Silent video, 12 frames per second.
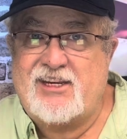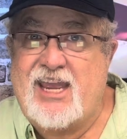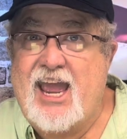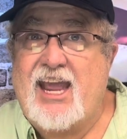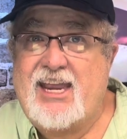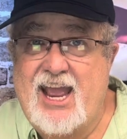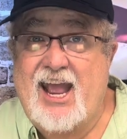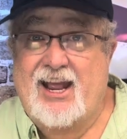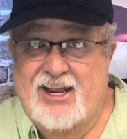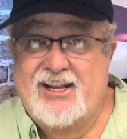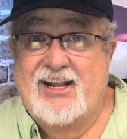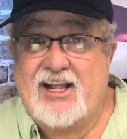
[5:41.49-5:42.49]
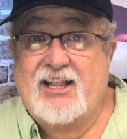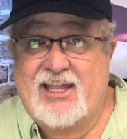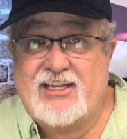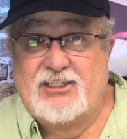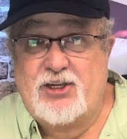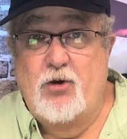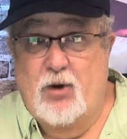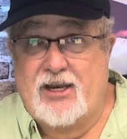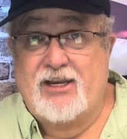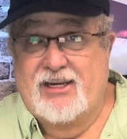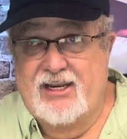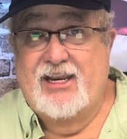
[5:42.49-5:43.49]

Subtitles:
Yeah, let's do it.